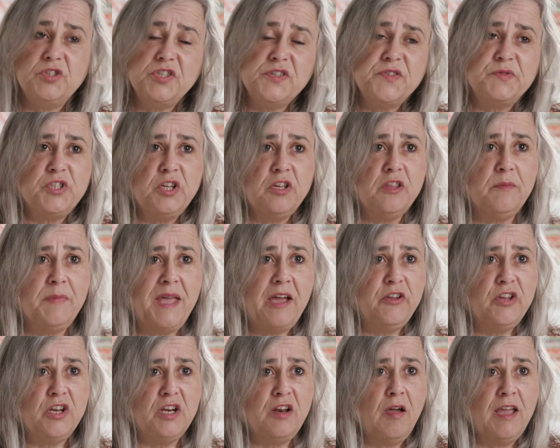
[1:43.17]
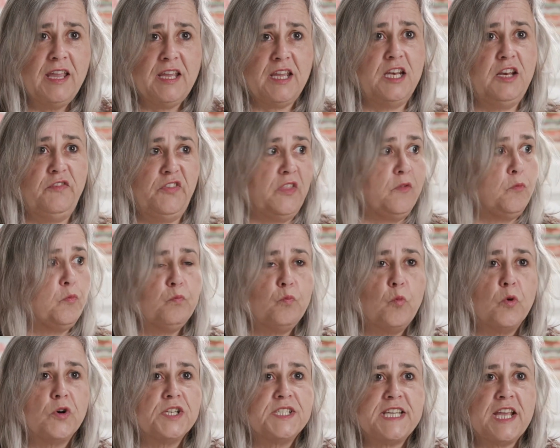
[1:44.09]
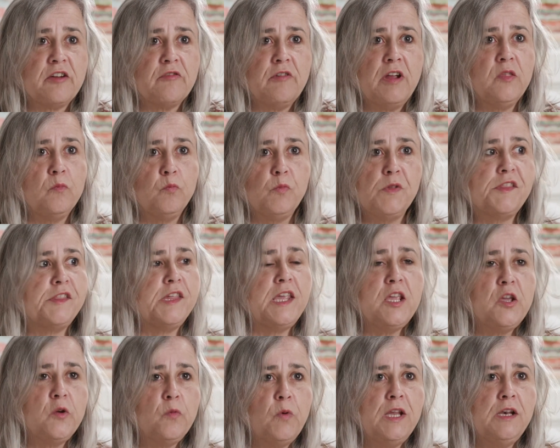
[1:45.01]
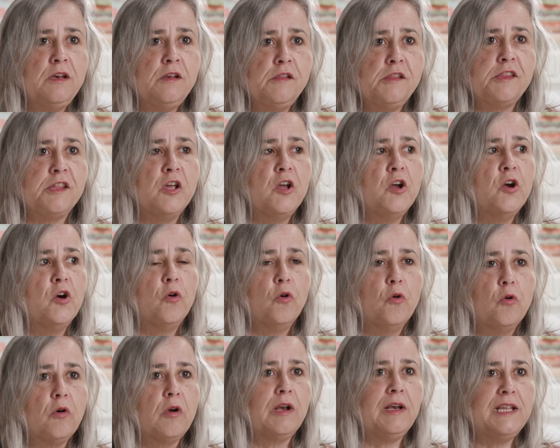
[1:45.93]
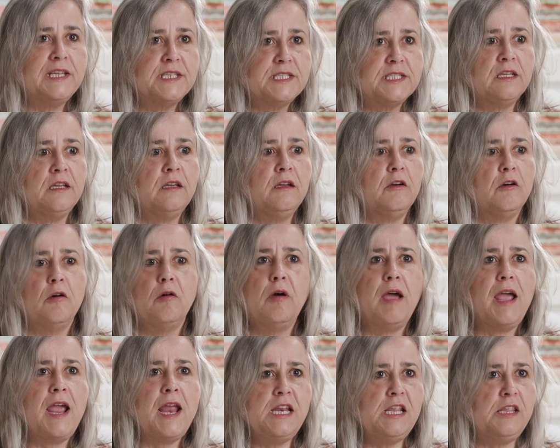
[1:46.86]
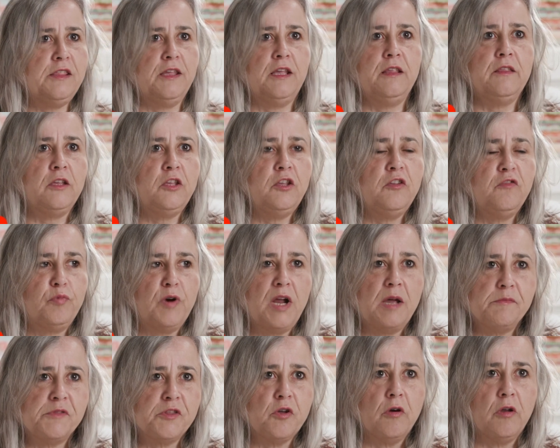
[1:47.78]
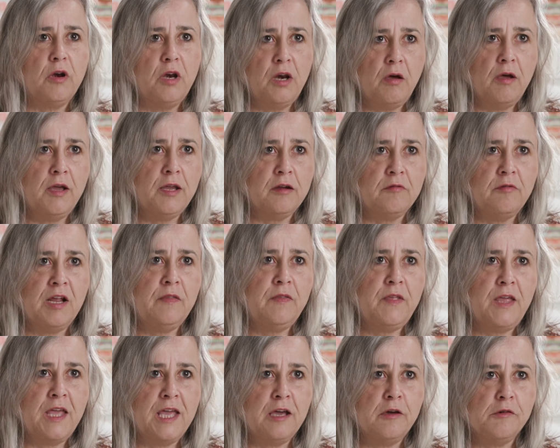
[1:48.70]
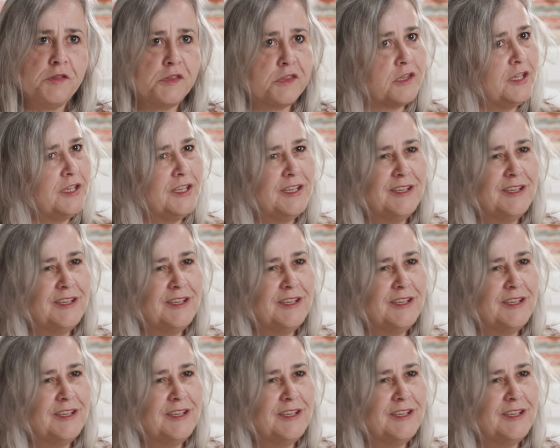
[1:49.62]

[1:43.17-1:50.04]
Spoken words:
Just do them how you like, and if you want to decorate them with sequins or glitter or anything that you've perhaps got lying around the house,